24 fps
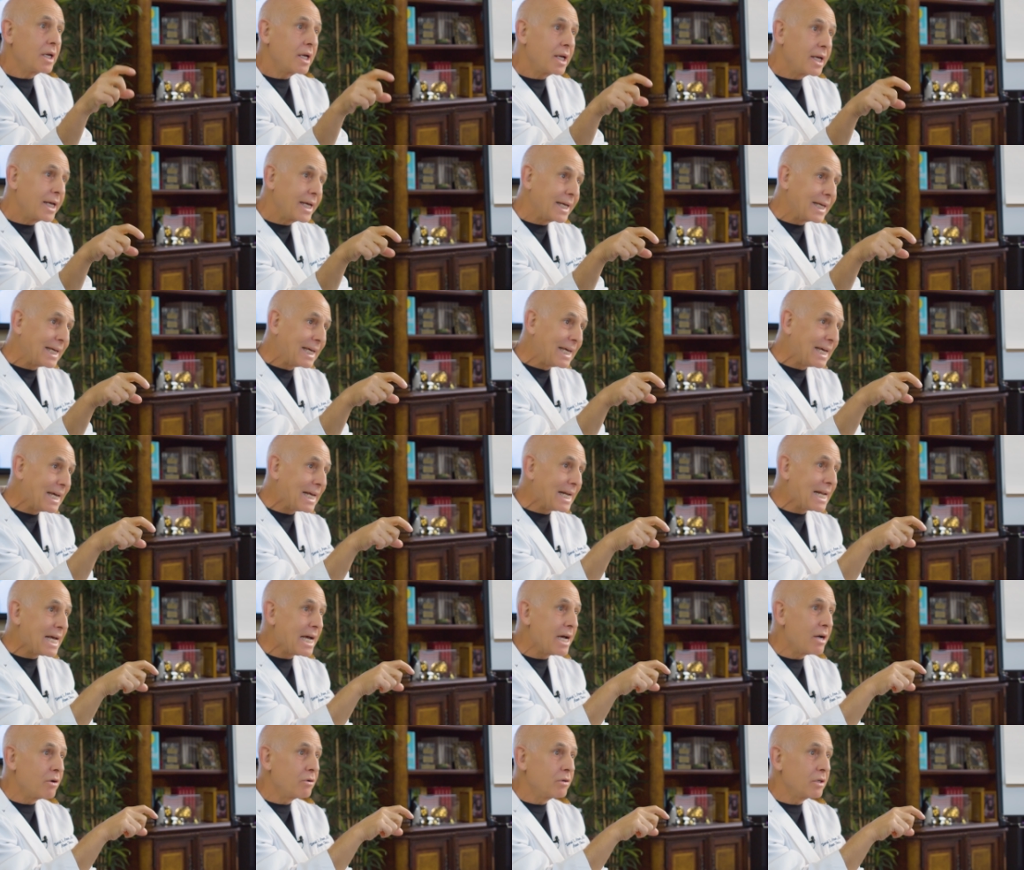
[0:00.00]
and get
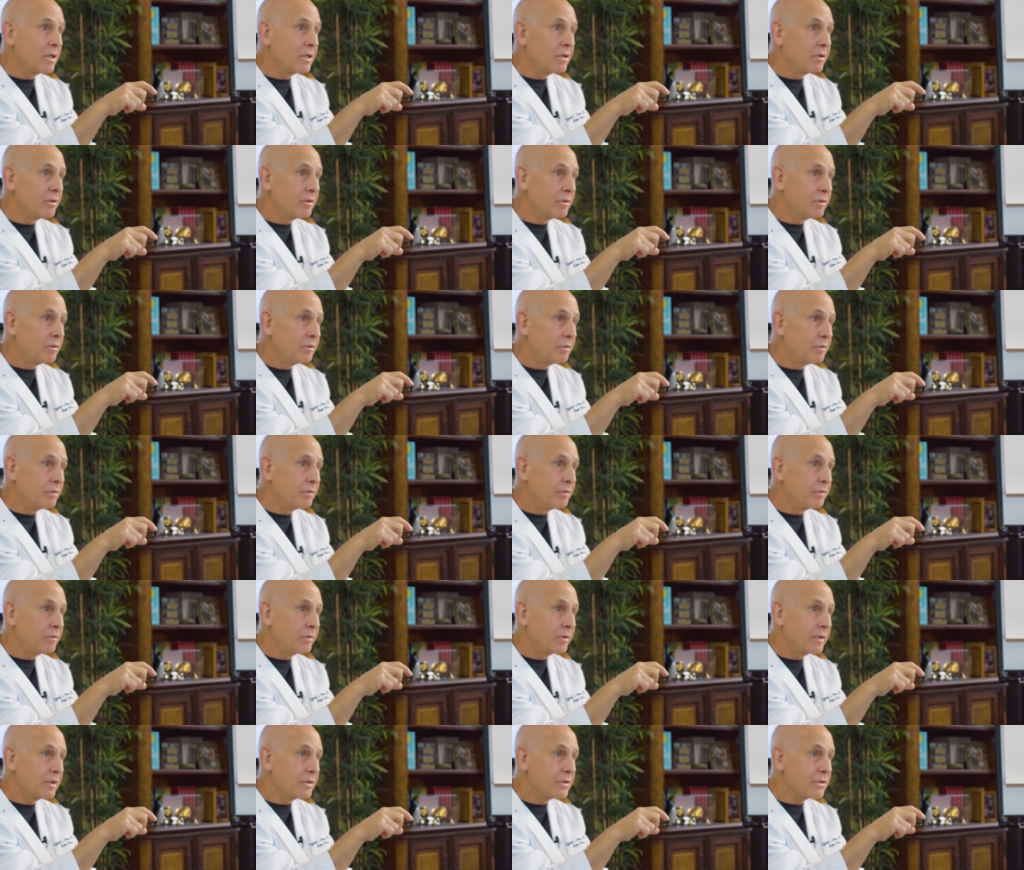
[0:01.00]
out of
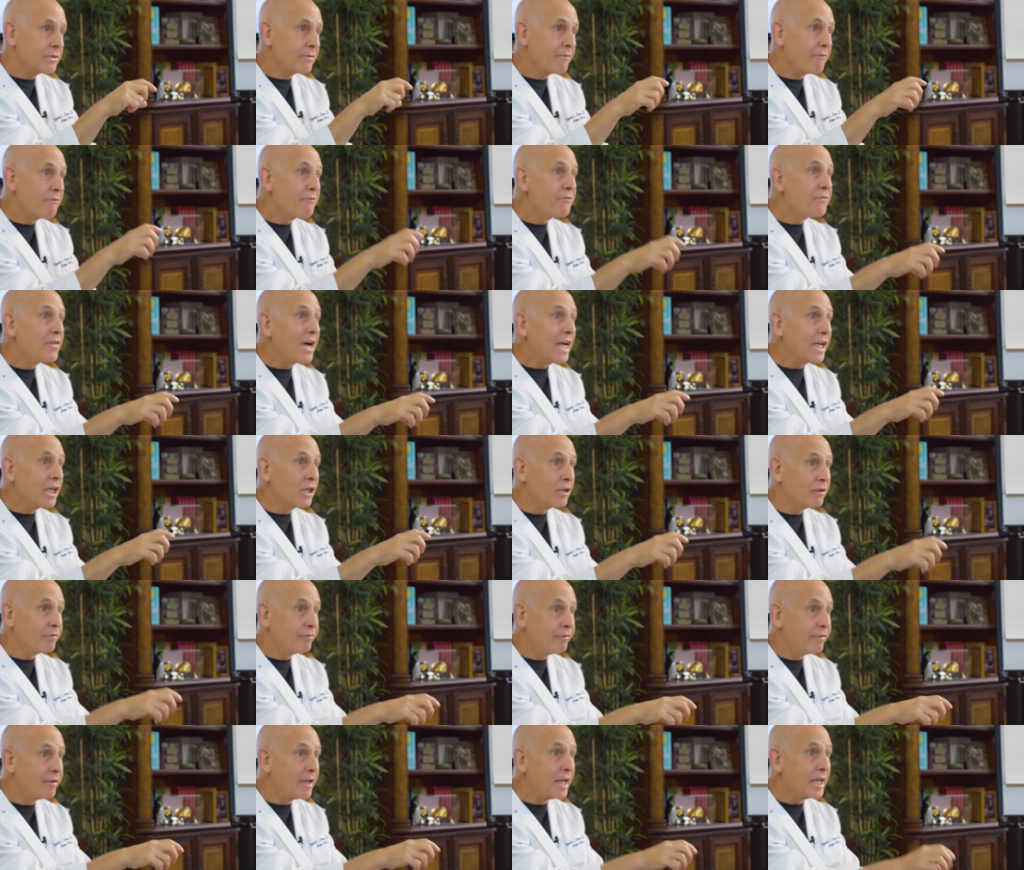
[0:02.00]
this fight
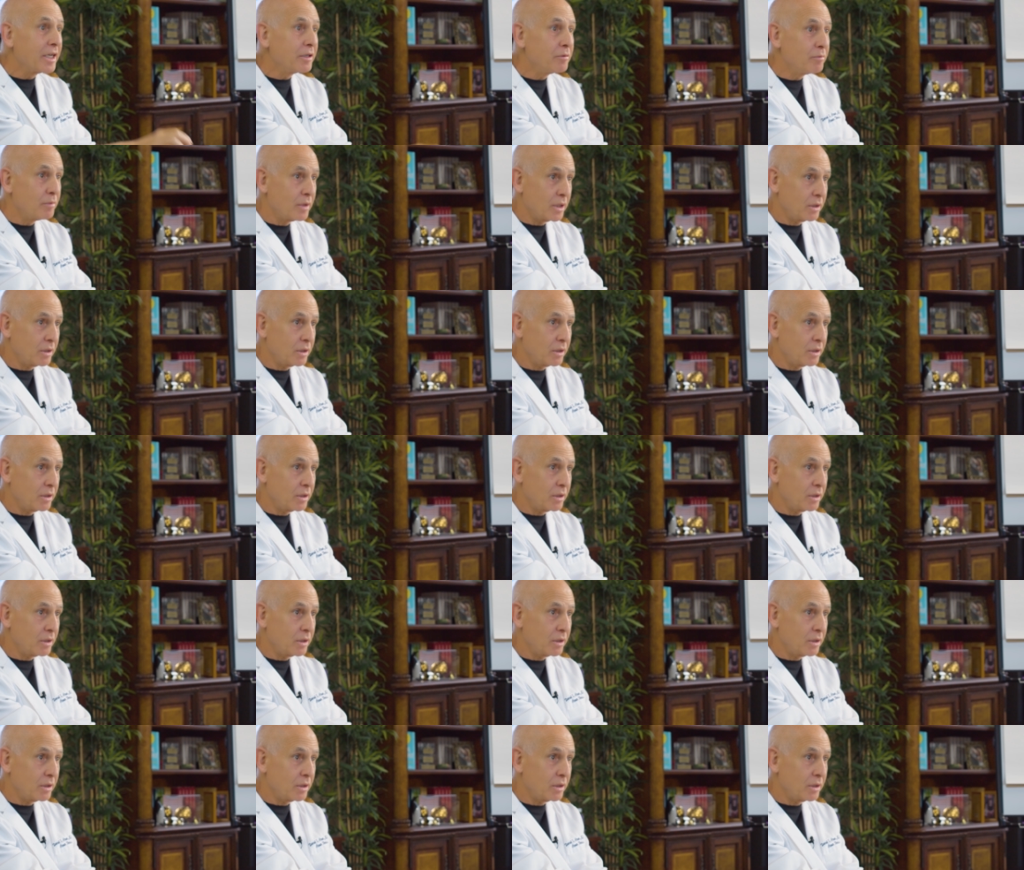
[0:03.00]
or flight.